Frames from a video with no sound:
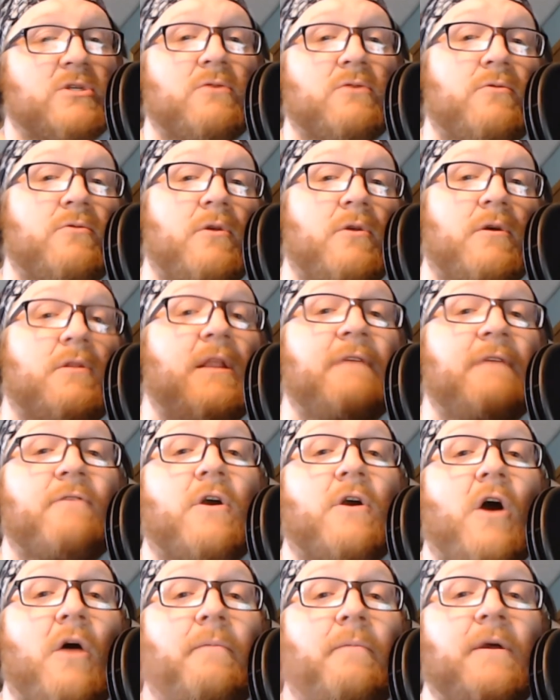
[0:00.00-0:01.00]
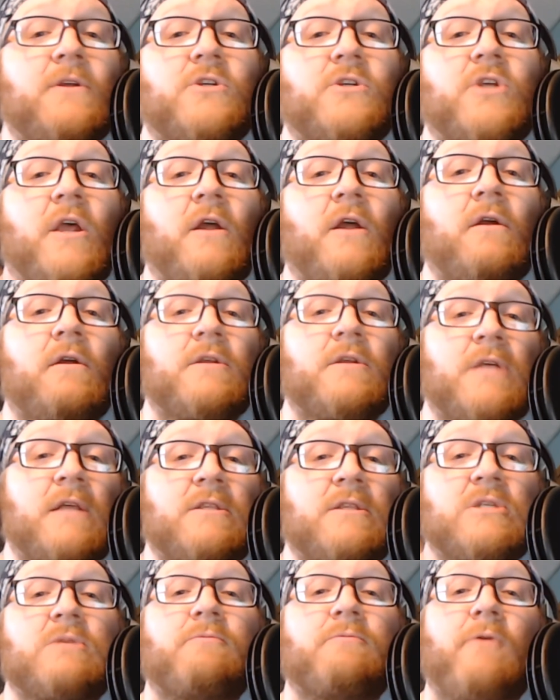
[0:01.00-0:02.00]
So leave a comment, share,
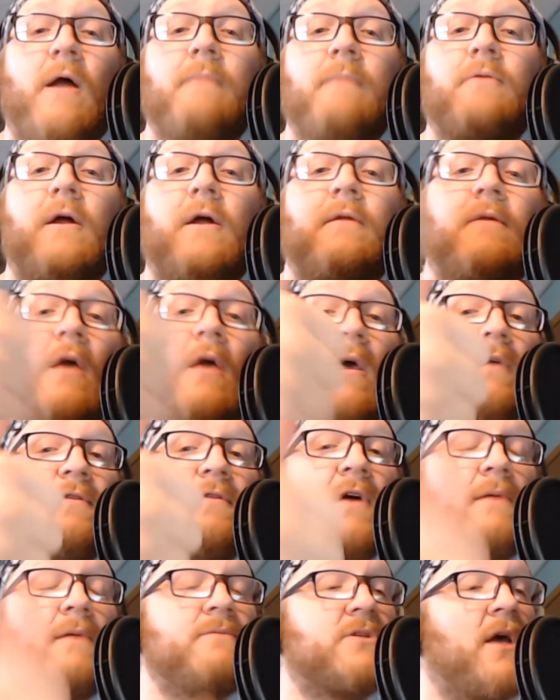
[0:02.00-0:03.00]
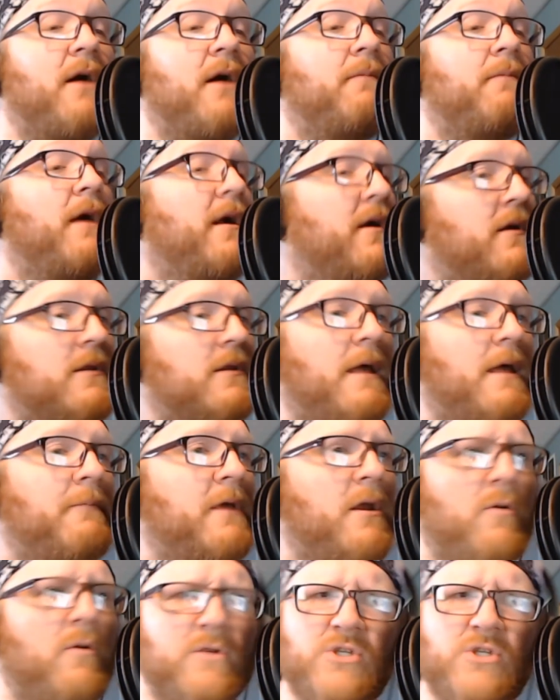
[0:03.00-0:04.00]
hit the subscribe button, thumbs up. Let
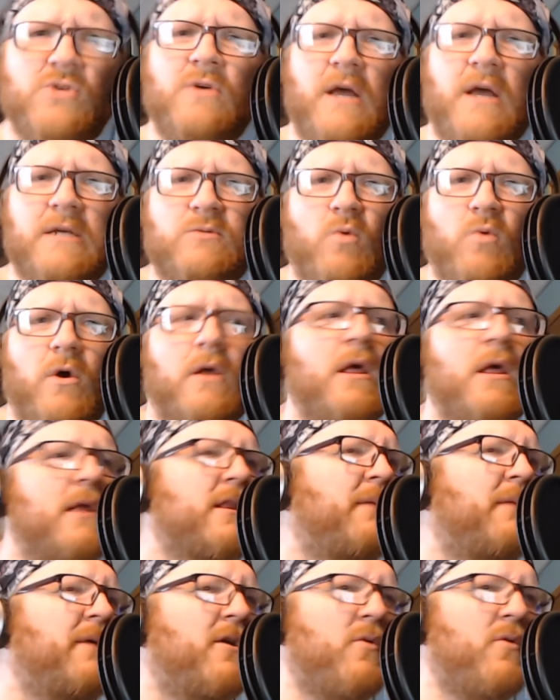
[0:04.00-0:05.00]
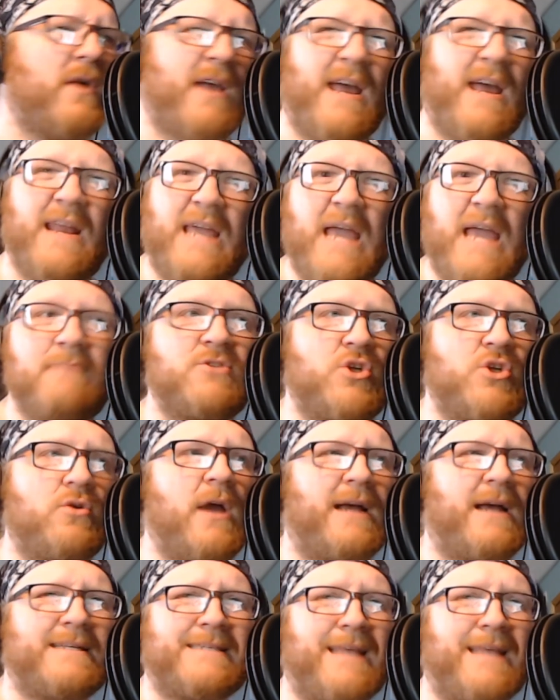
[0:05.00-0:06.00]
me know what you guys want. Let me know what kind of games you
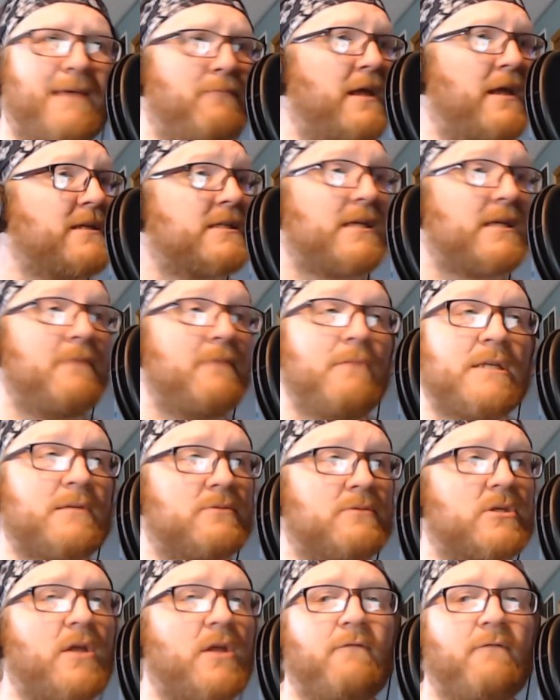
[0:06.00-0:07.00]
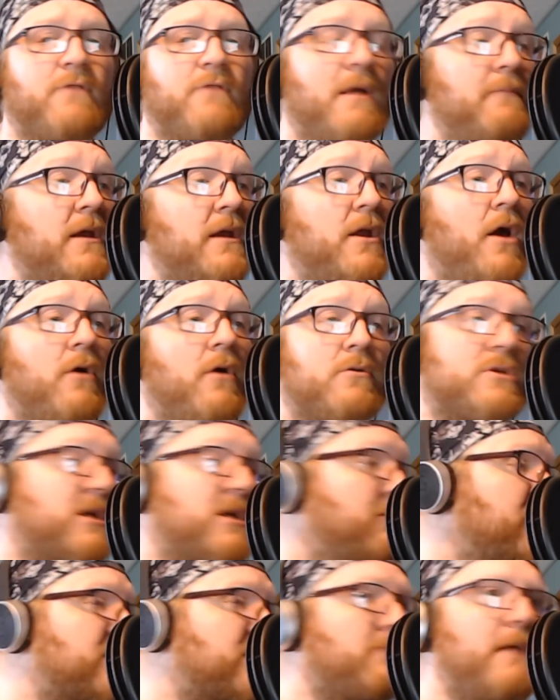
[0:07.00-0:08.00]
guys think, man. Send me some stuff. Let me know.
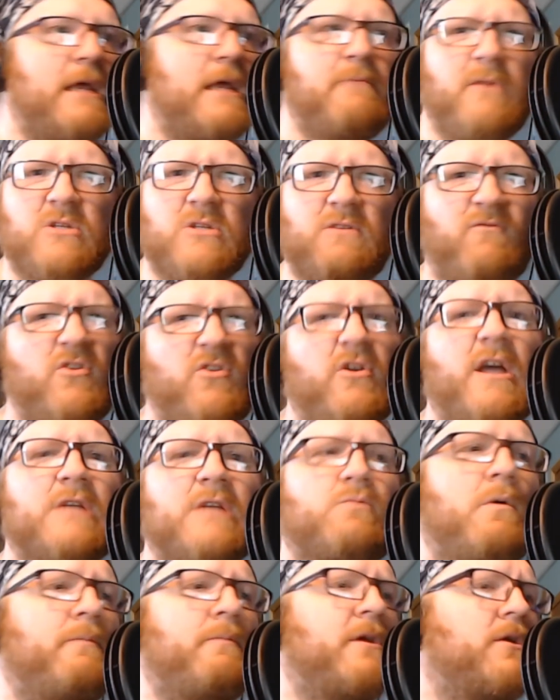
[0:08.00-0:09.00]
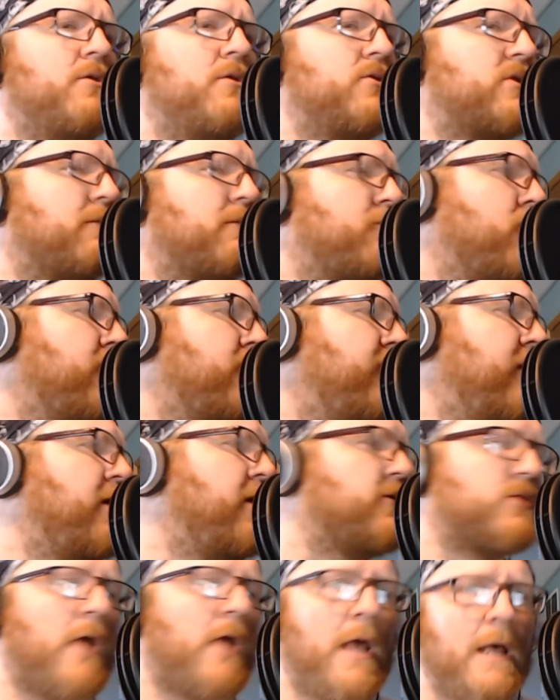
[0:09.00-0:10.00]
Send me some emails if you guys want me to do some cool
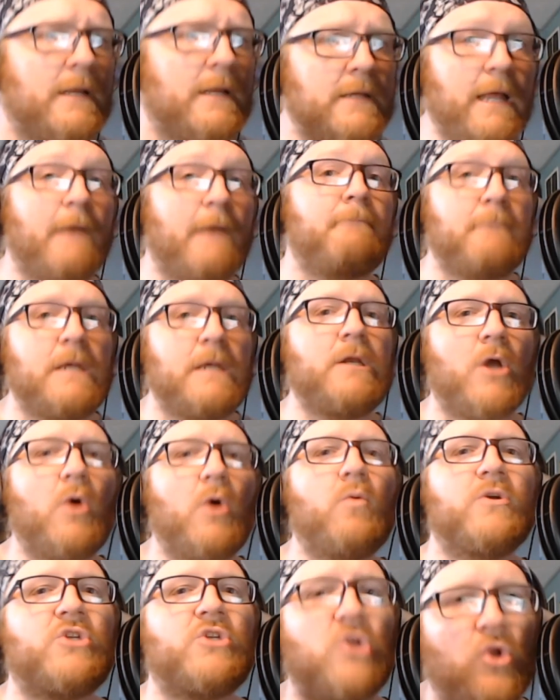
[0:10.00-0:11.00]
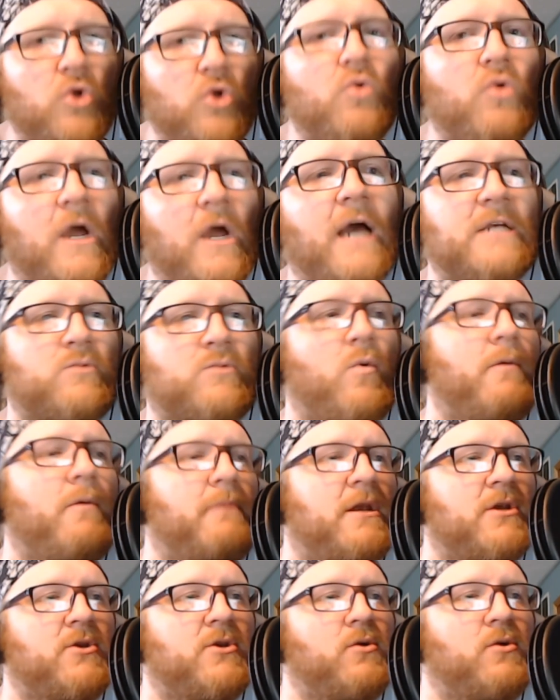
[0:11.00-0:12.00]
videos. Let me know what you guys want
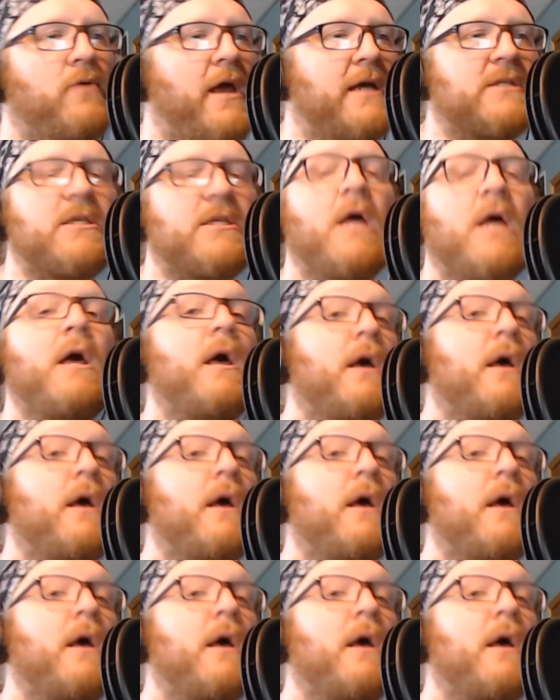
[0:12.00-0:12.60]
me to do next.